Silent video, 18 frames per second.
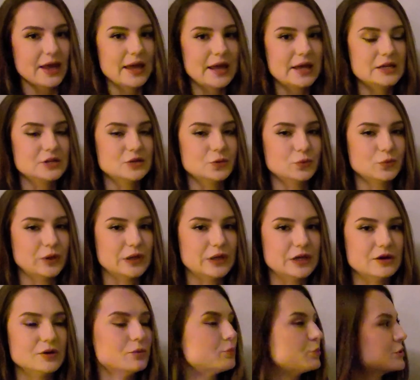And
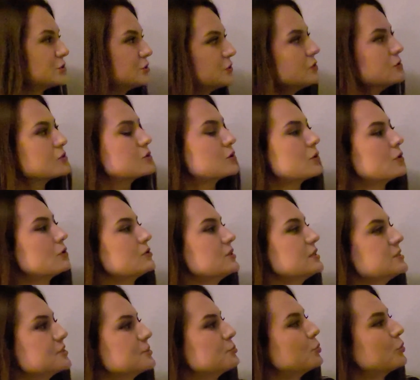we pursue those goals
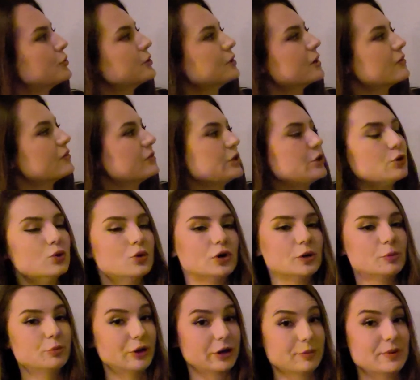in support of the
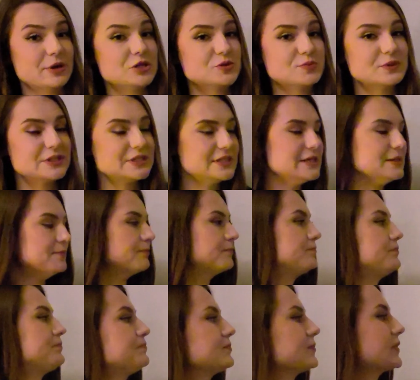core product management team.
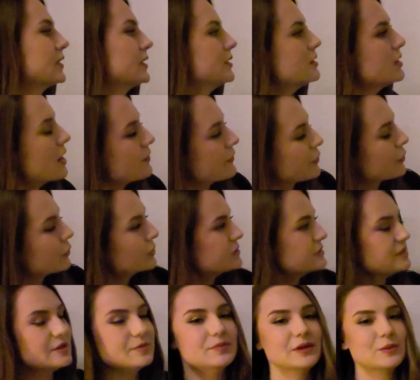On the core
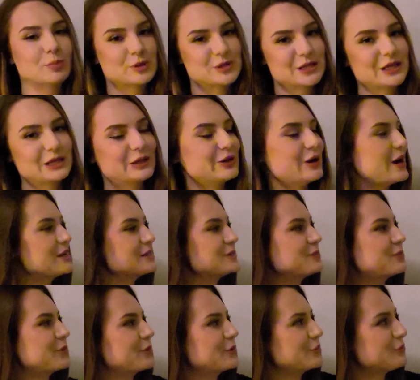team in particular, I
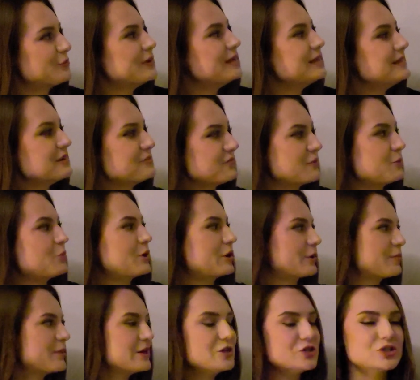support 3 different
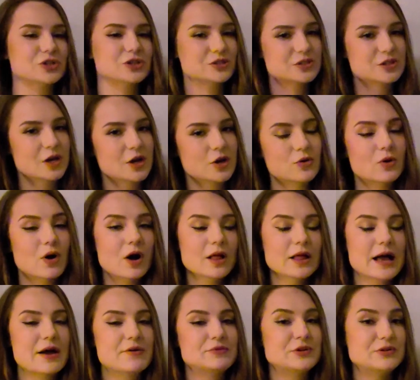product managers who all
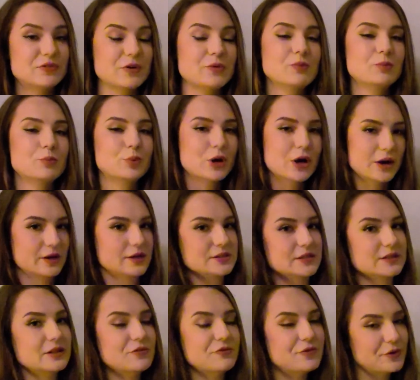have different products
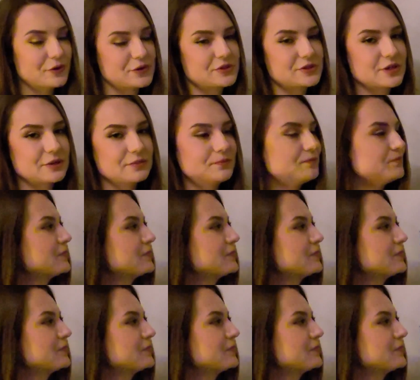that they focus on.